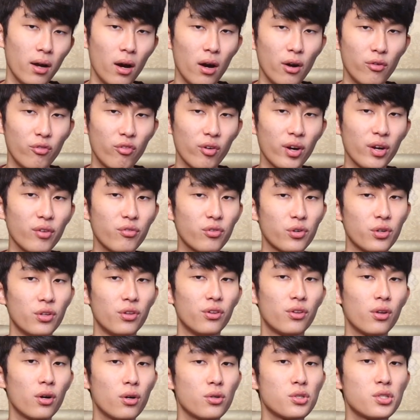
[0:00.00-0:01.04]
offering for
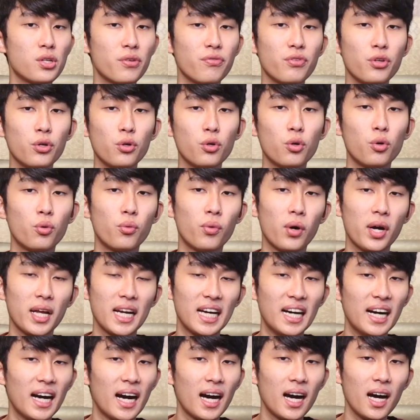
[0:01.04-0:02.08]
those of you who
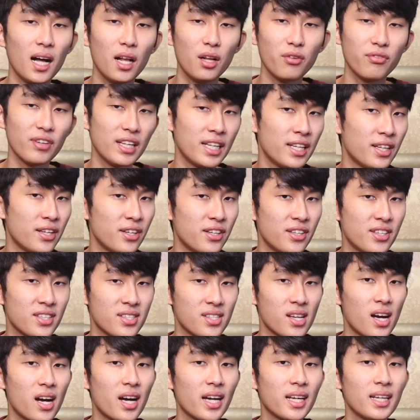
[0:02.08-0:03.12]
want a half in-ear
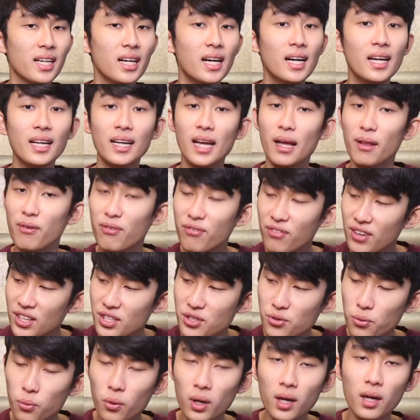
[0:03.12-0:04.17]
design that
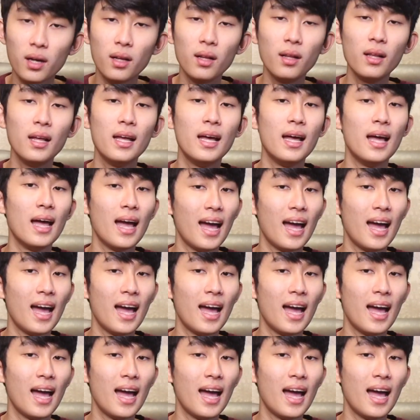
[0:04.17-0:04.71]
fits well,